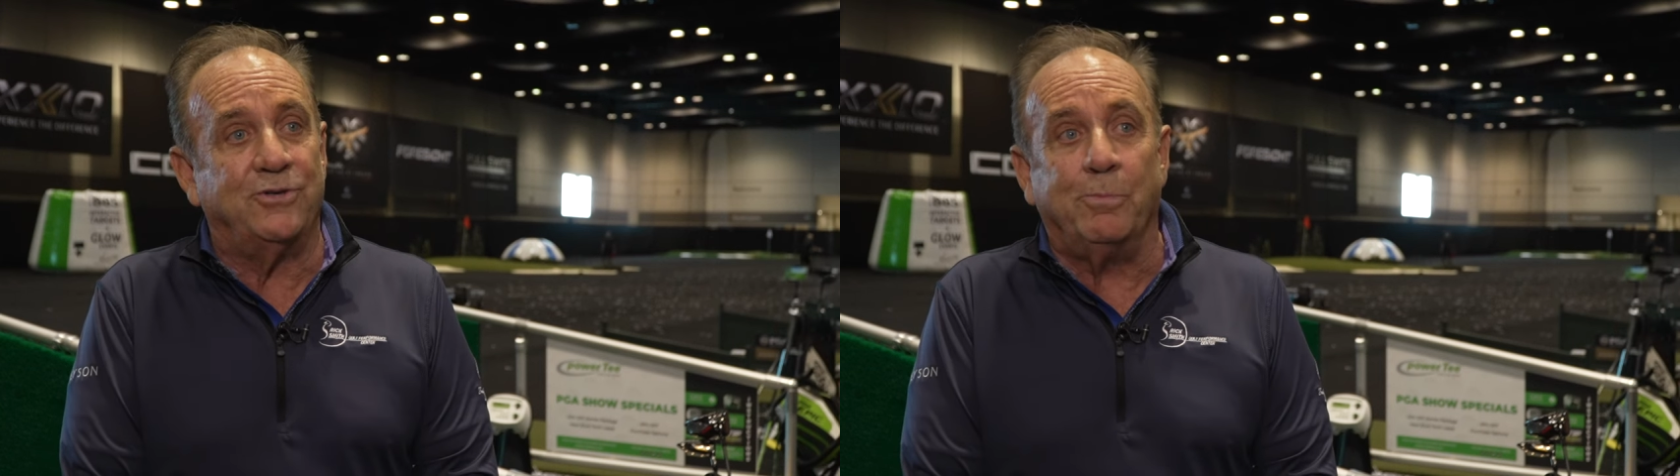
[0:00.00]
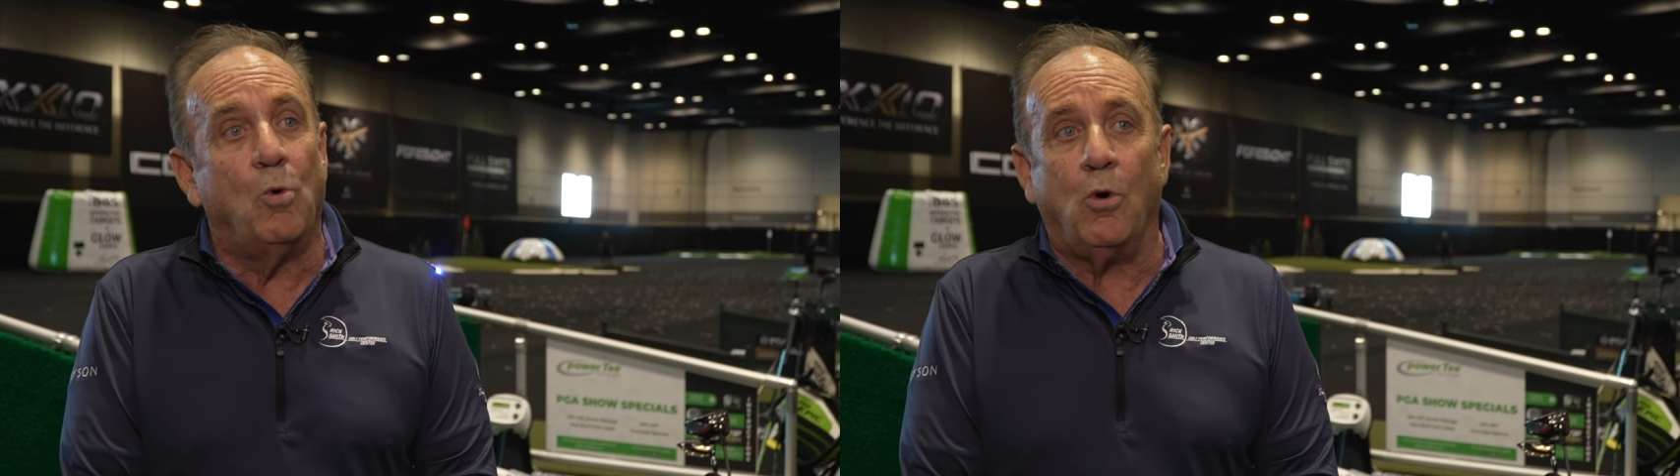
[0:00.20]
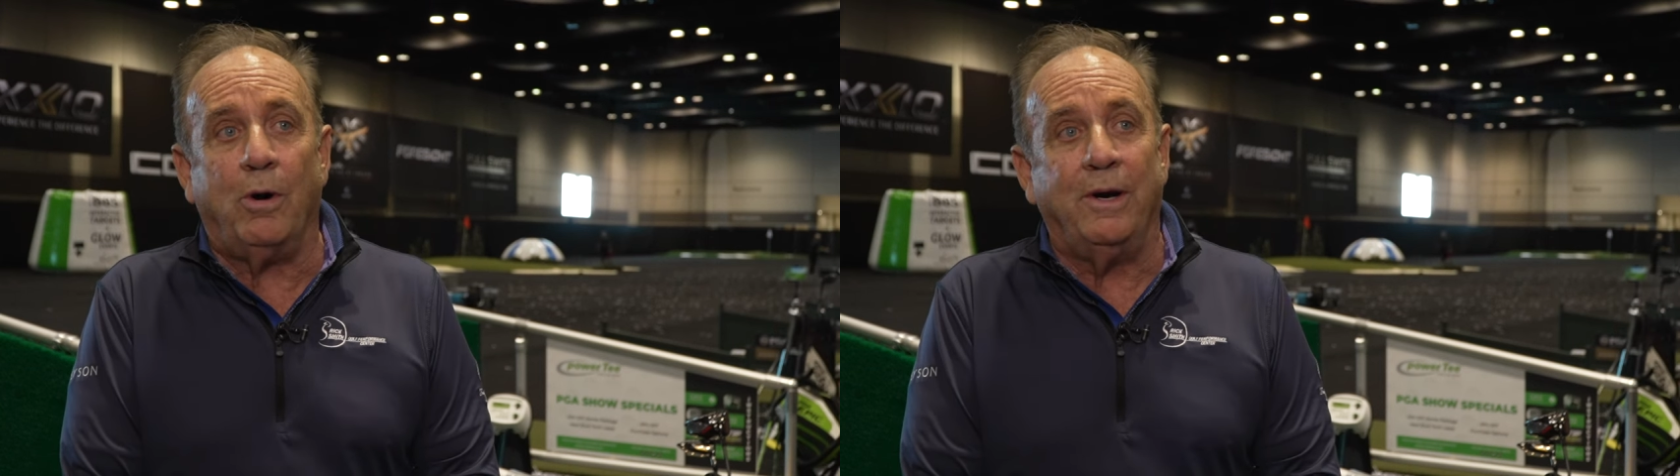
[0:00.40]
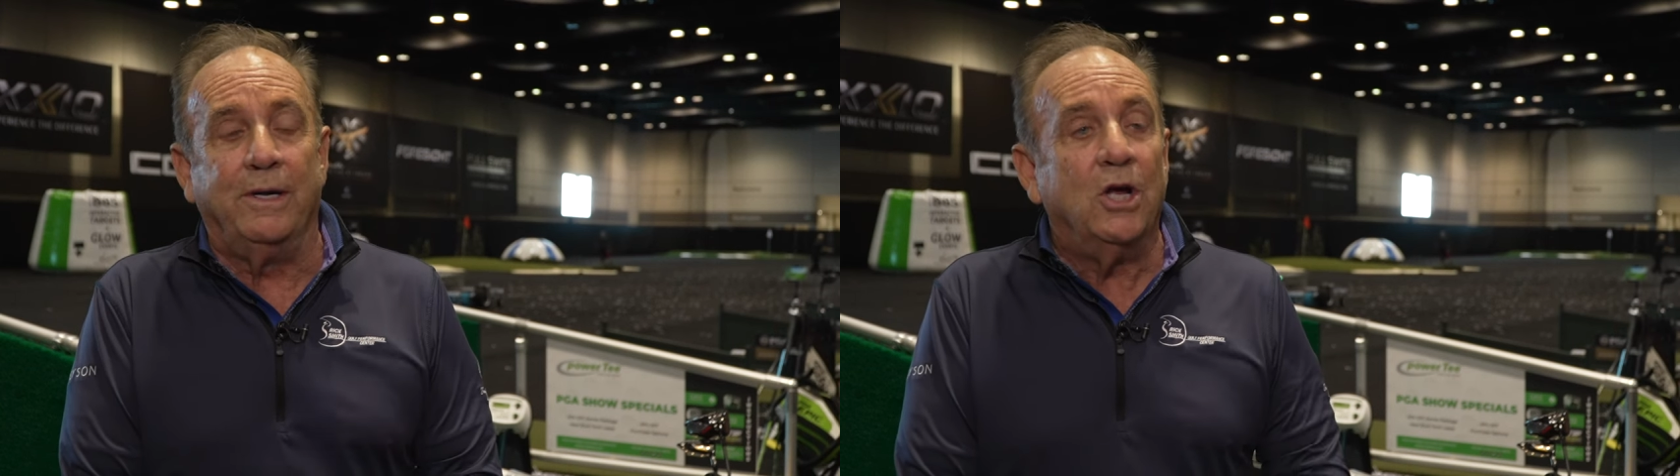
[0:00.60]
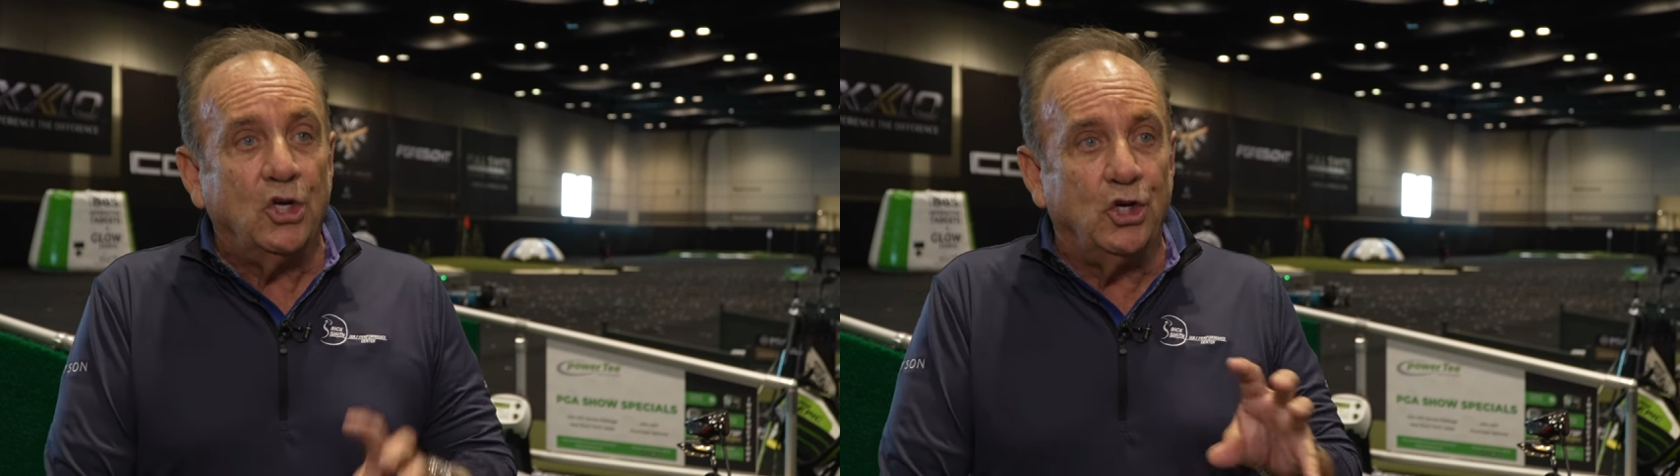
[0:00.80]
There are more
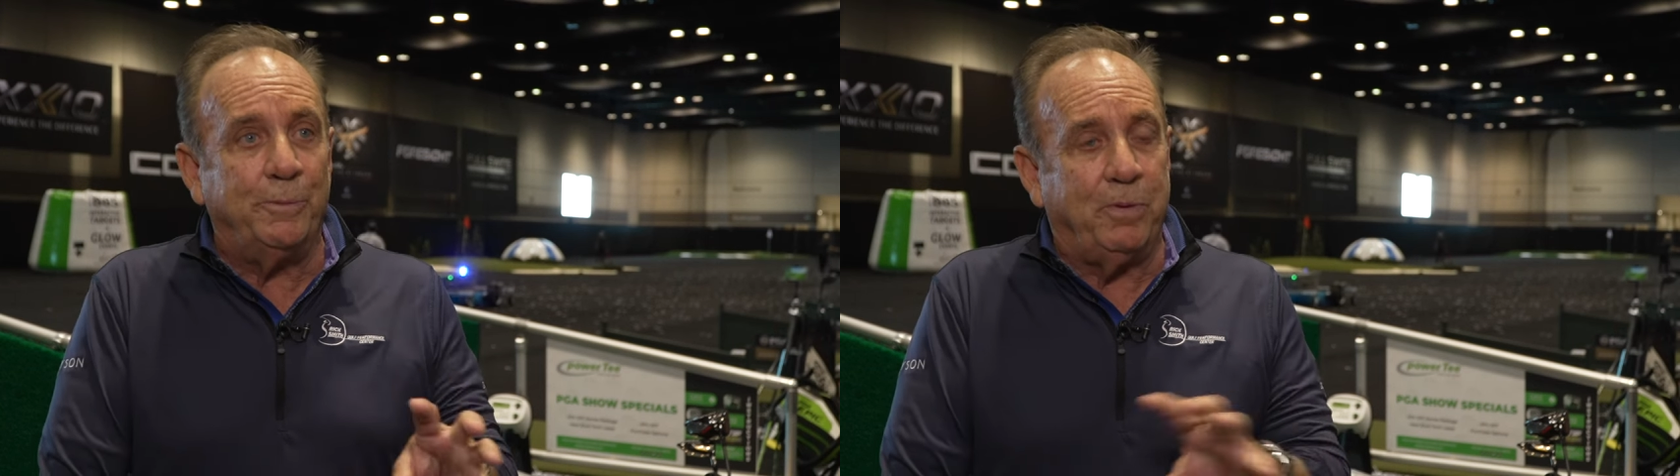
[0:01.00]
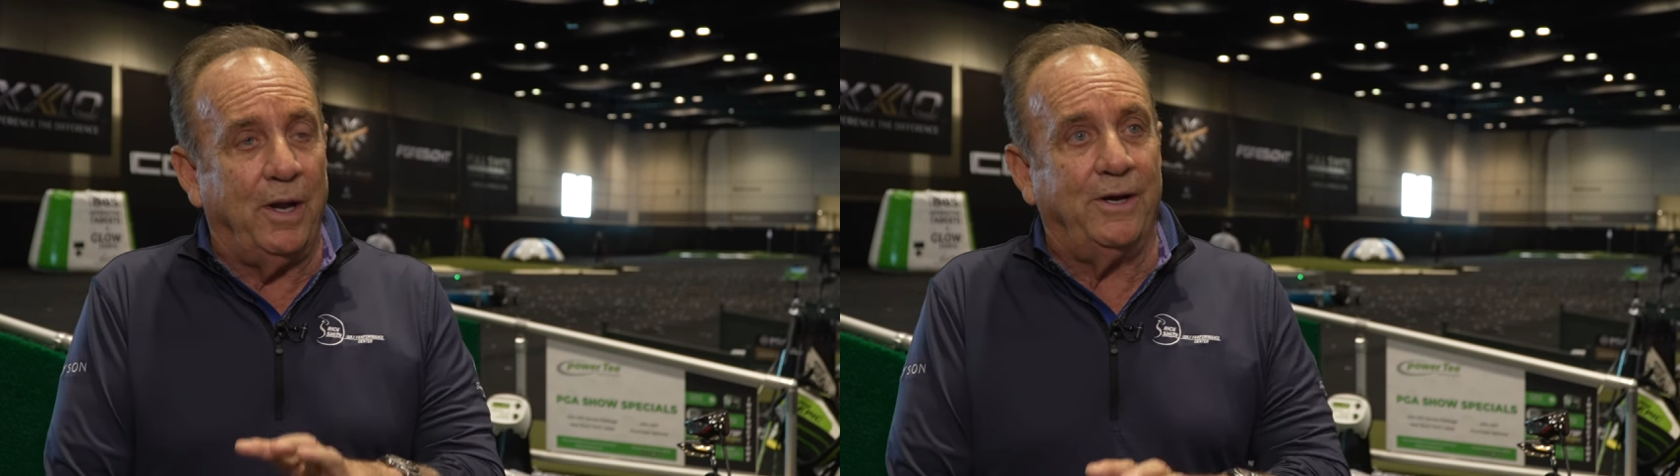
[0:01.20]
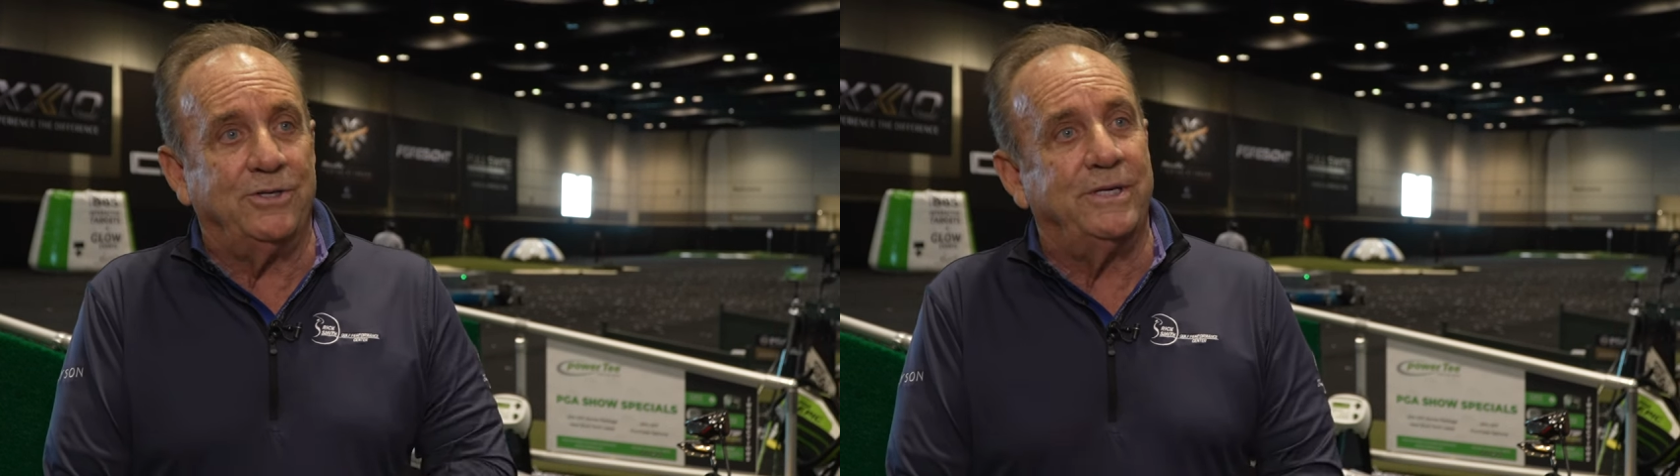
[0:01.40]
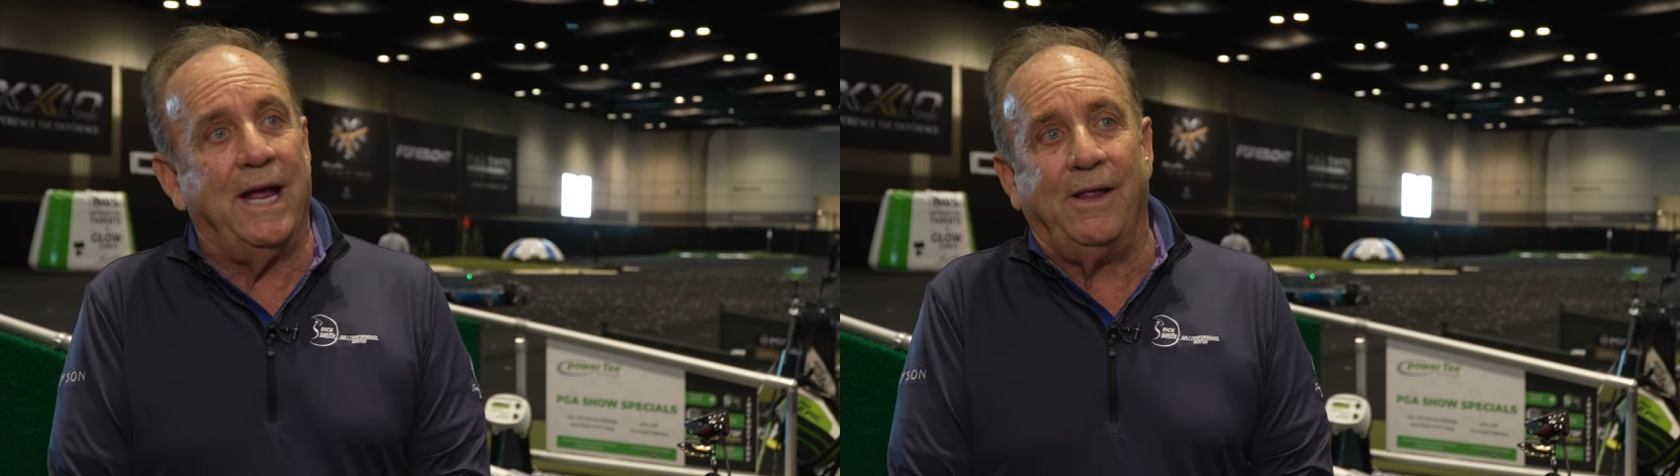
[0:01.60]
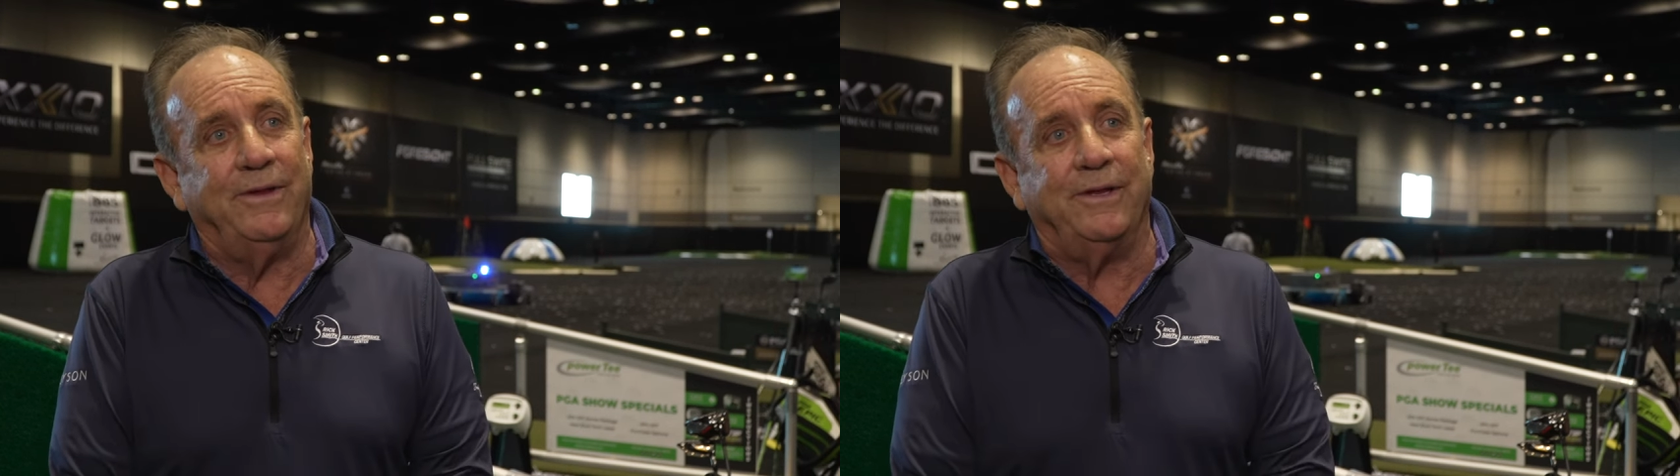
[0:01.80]
good players
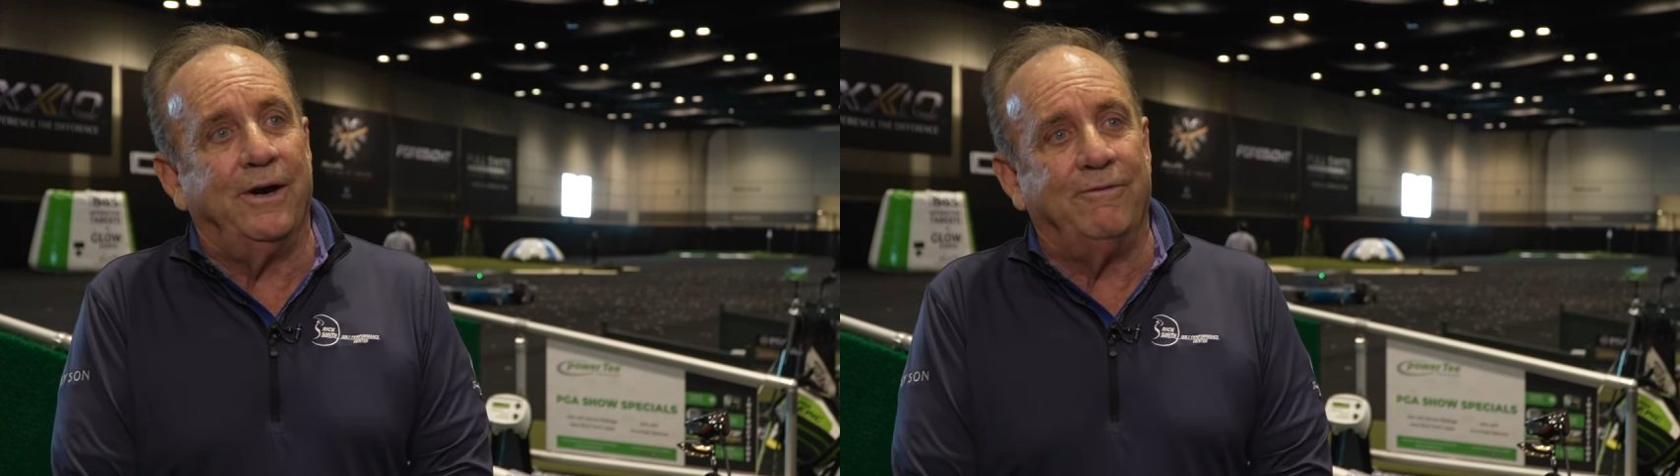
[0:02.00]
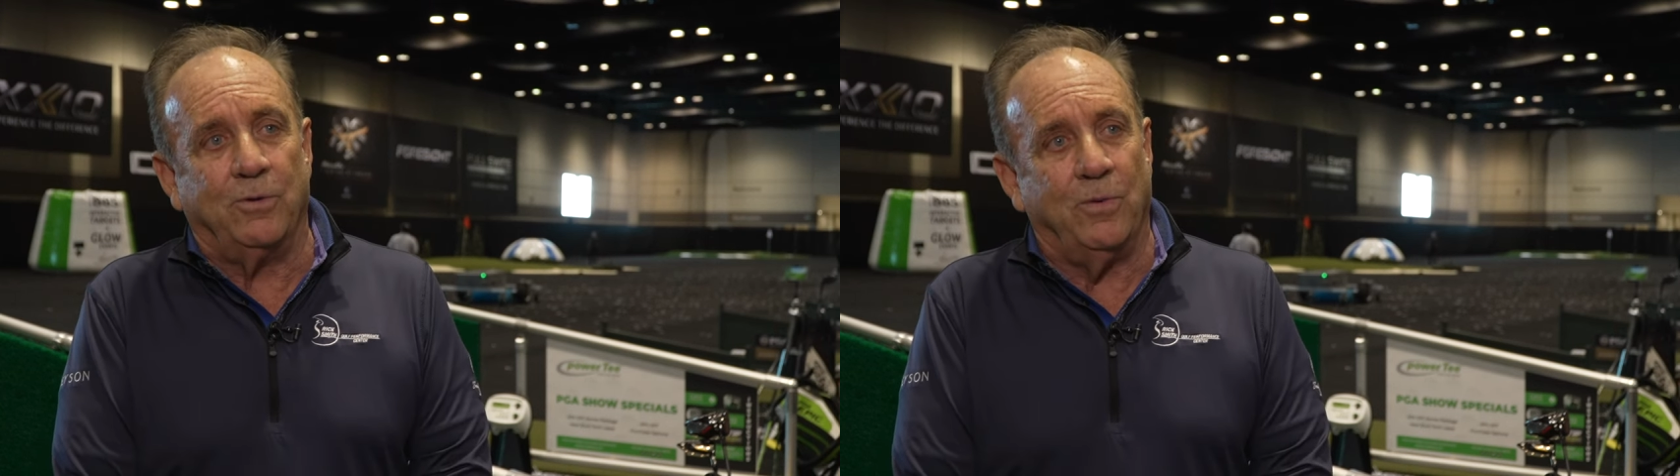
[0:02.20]
now than there ever